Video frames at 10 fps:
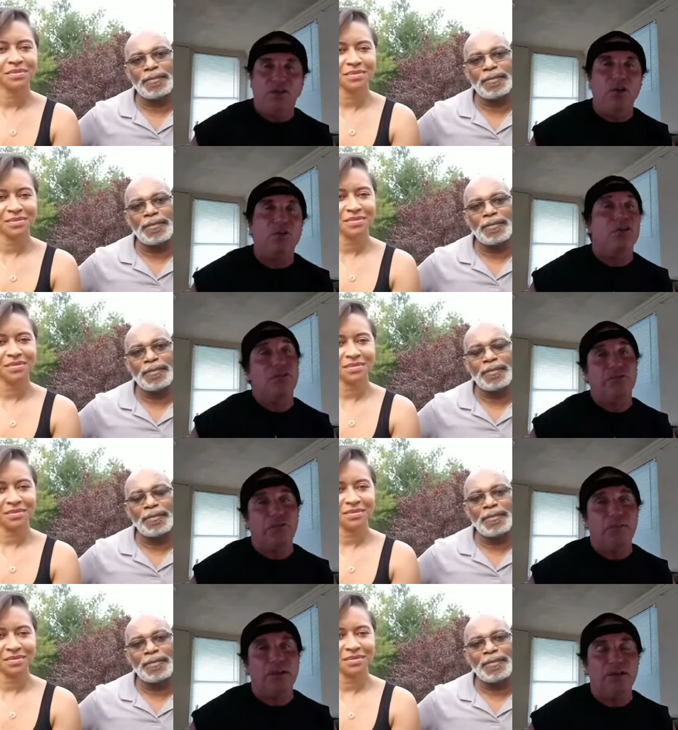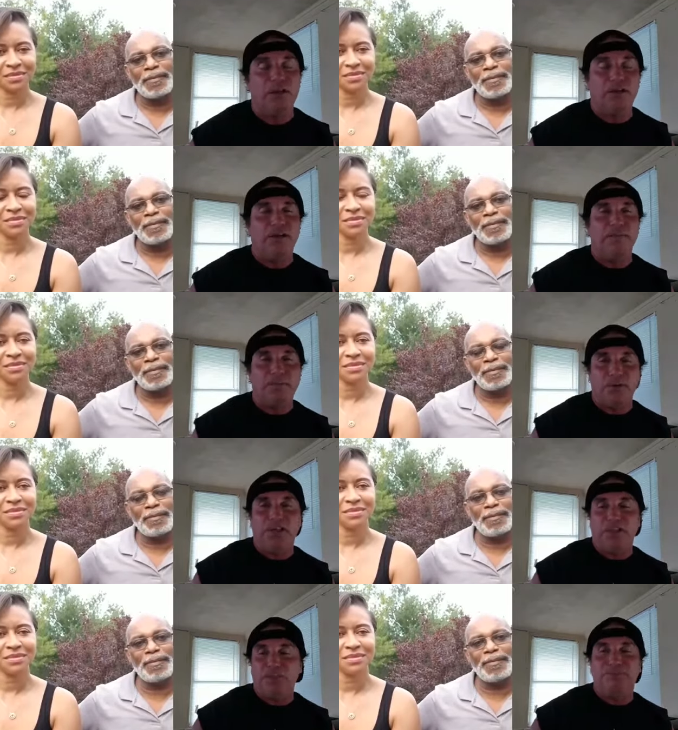Speaker 1: all learn from it, um, but it
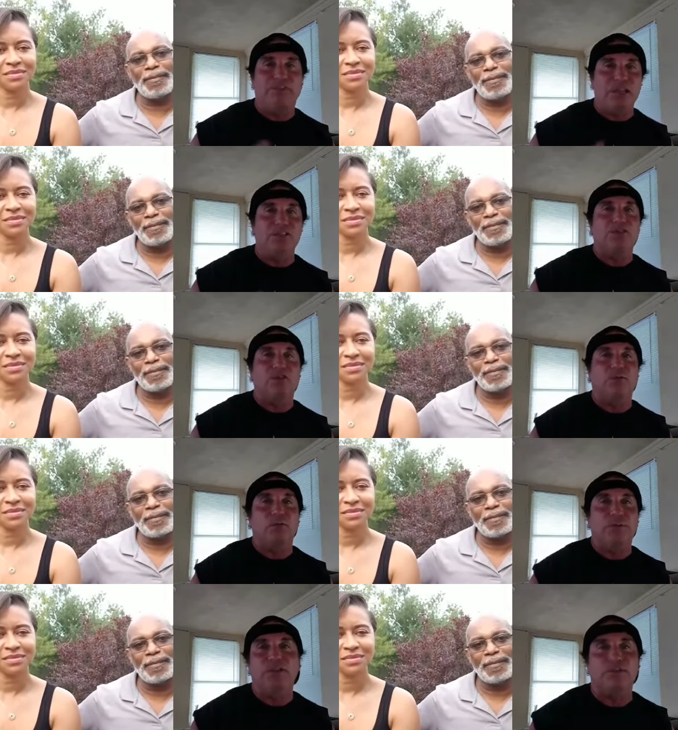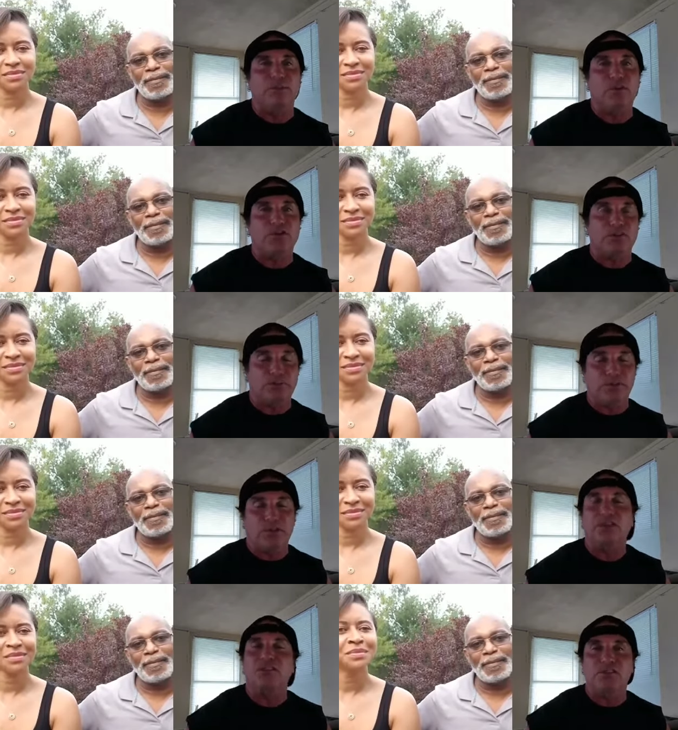mm-hmm. is based on women's personal
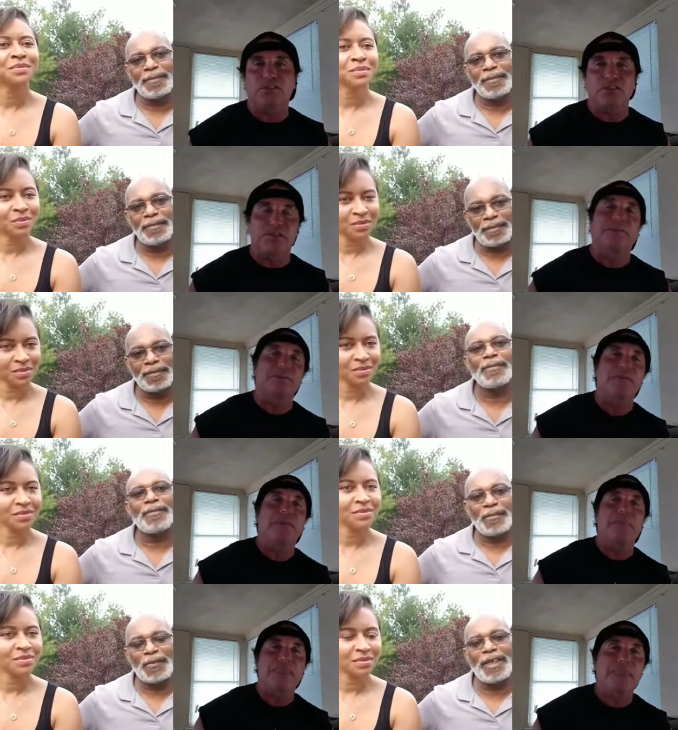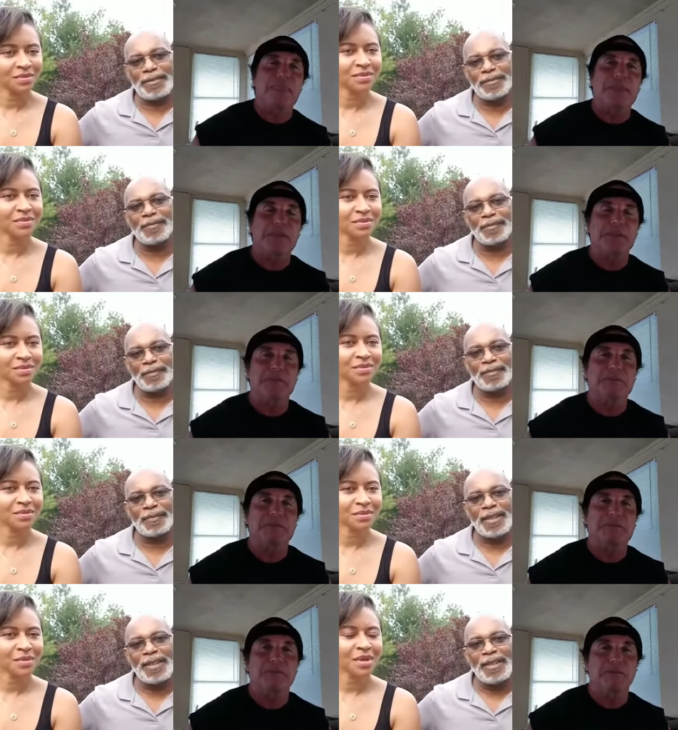protection. So. Right.
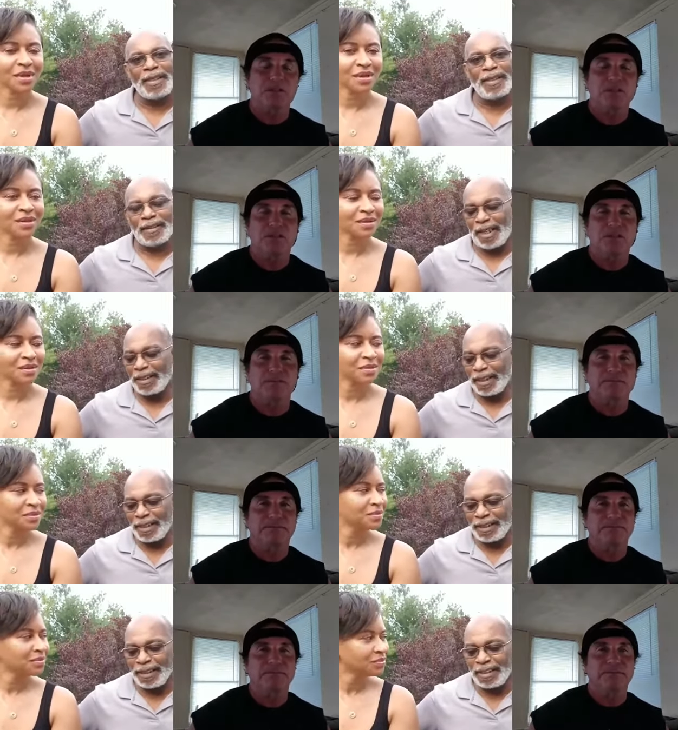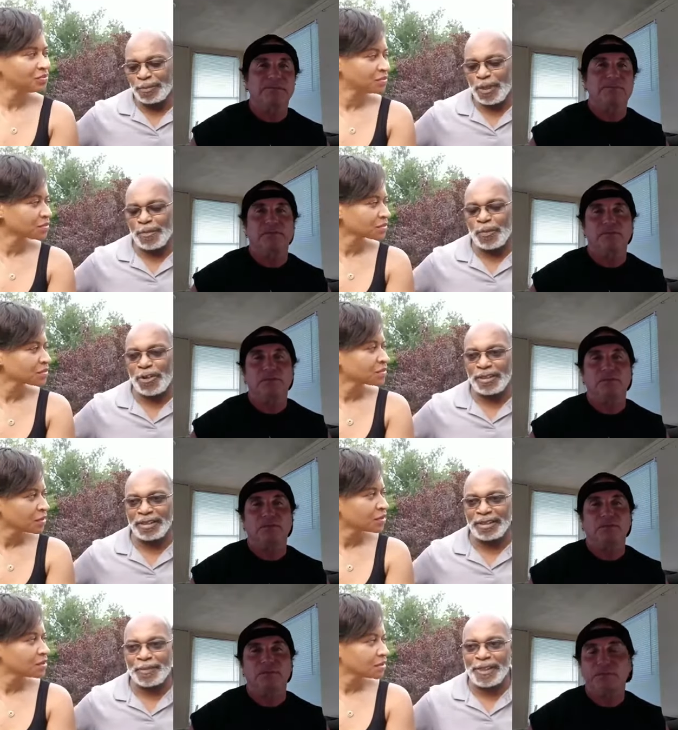I, I think it's very important,
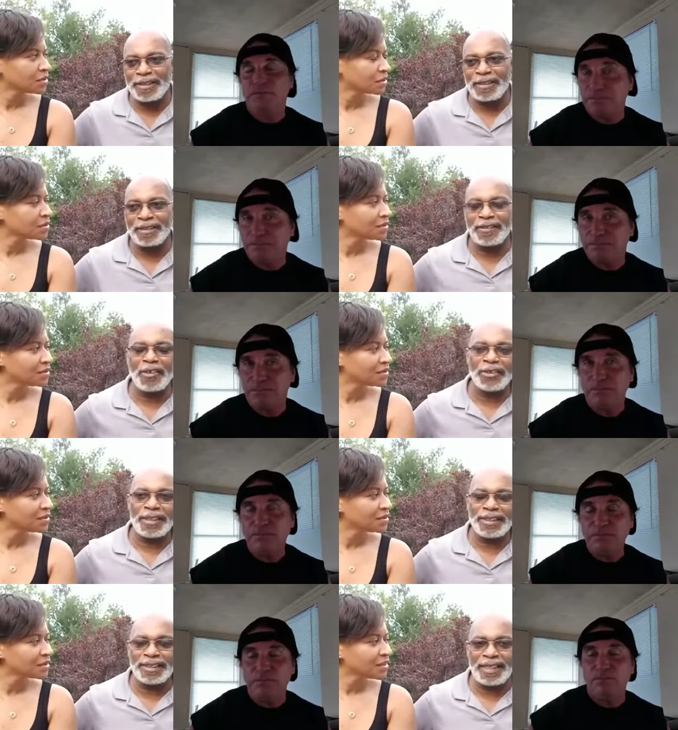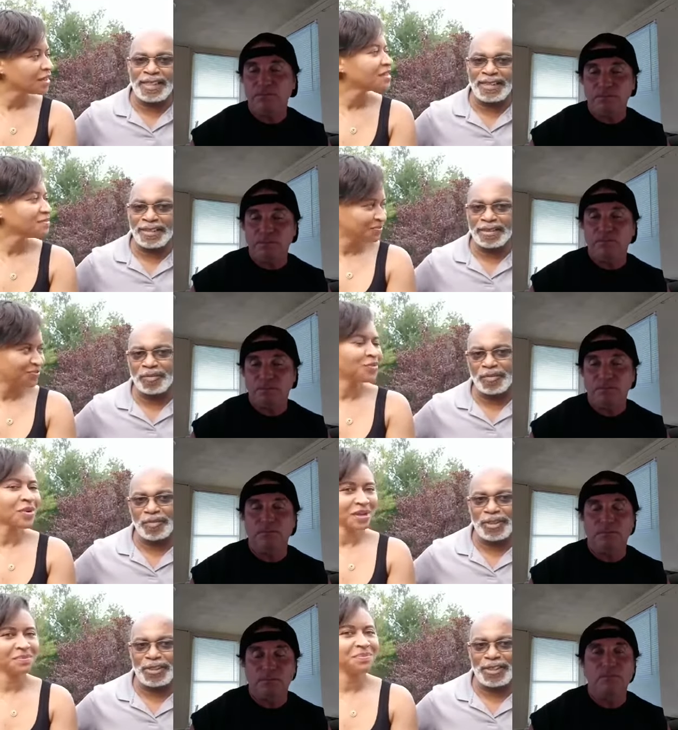especially in, on these days, mm-hmm, right.
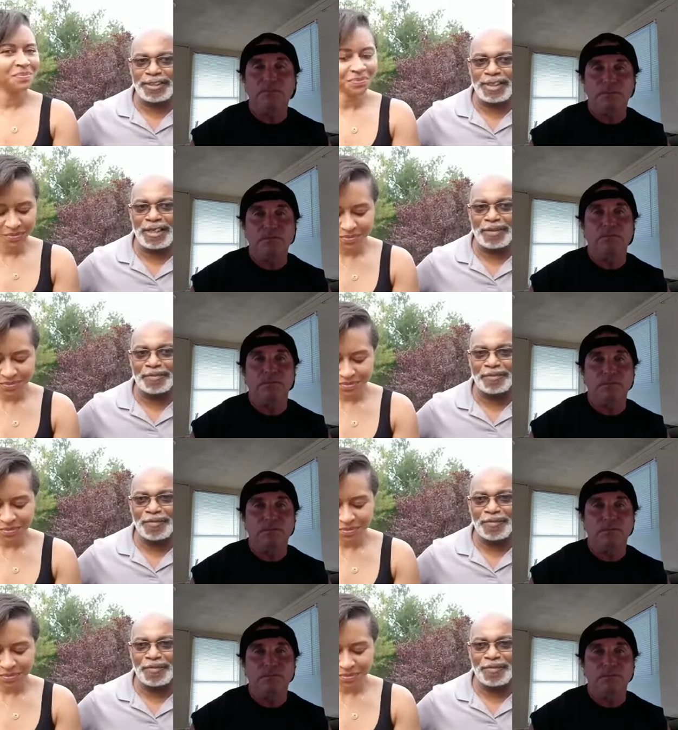because um,